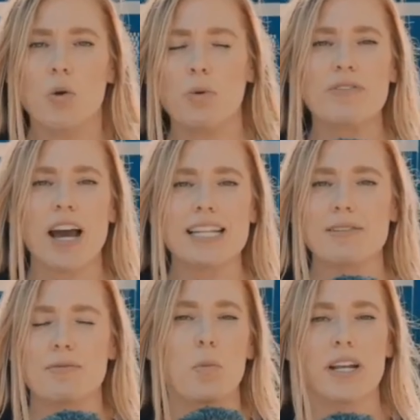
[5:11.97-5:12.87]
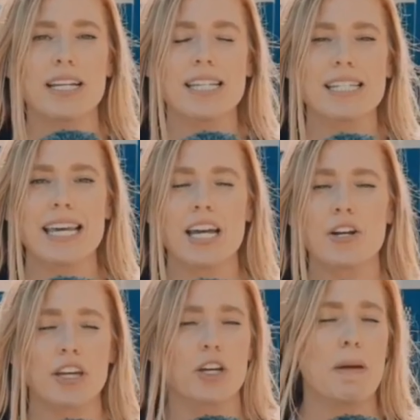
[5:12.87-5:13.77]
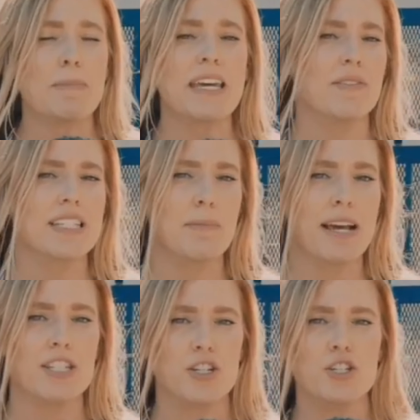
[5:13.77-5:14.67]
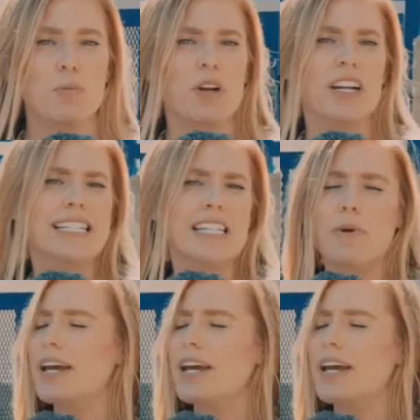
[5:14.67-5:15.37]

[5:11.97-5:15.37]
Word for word: We've got some witnesses here that could maybe give us some answers, so we're going to see